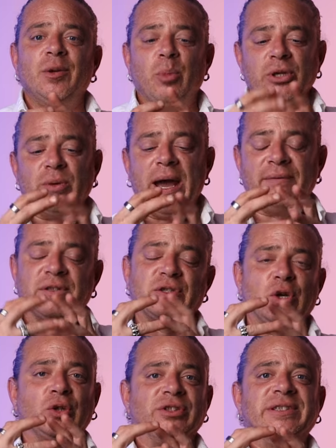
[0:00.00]
But you have this
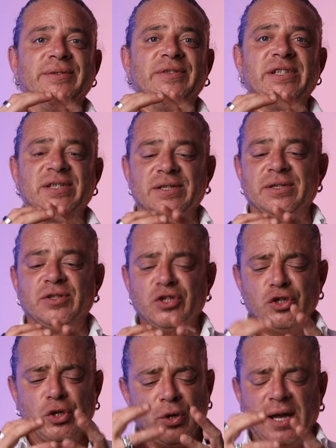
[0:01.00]
cognitive dissonance.
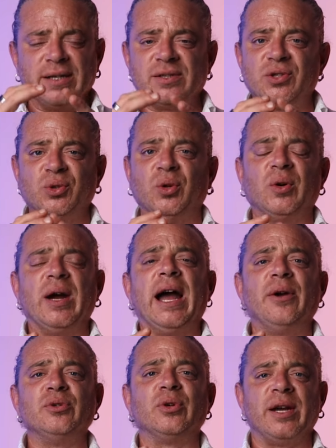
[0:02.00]
You're unsure
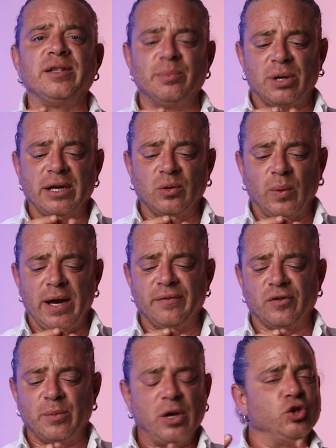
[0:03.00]
how you're going to break away
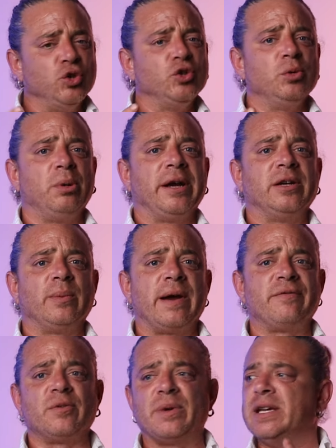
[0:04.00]
from it. Should you break away
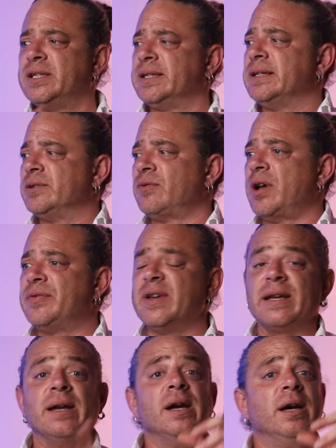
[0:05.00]
from it? Is it the right
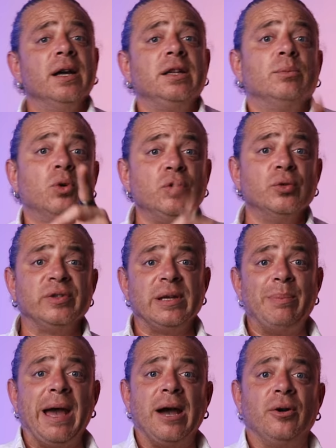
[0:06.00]
thing? And the more you're
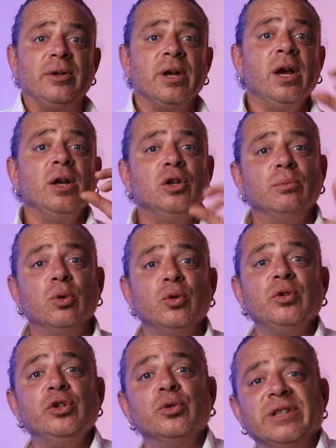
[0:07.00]
depowered, the
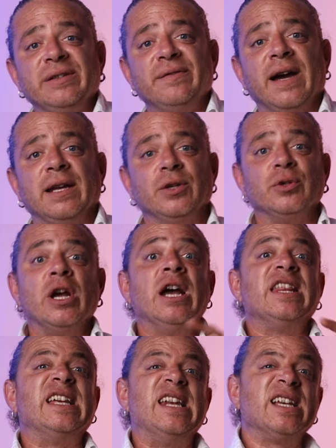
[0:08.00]
more you're devalued,
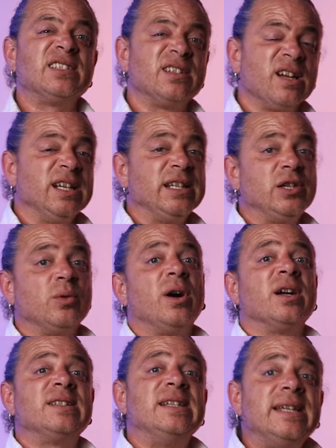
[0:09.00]
the less likely you
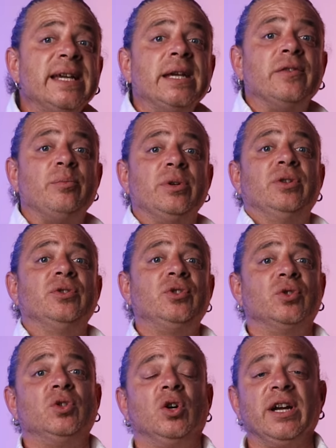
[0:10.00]
are to leave because
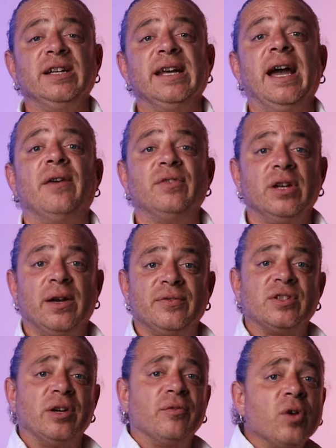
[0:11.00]
you're not going to have enough
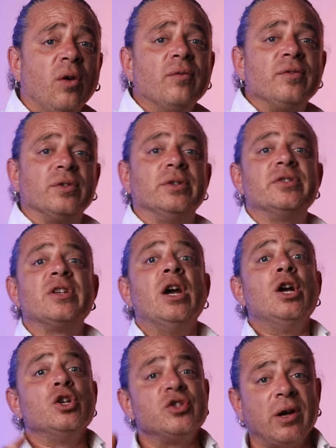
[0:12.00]
self confidence,
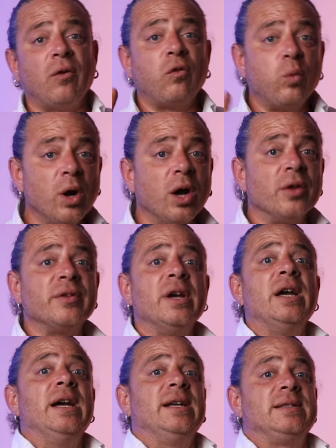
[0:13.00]
self worth,
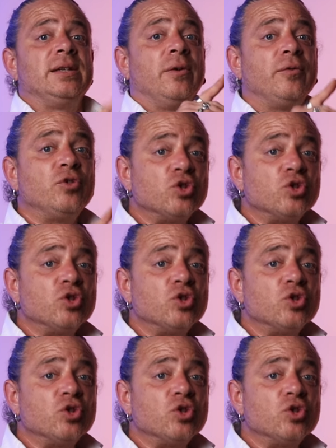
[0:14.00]
and self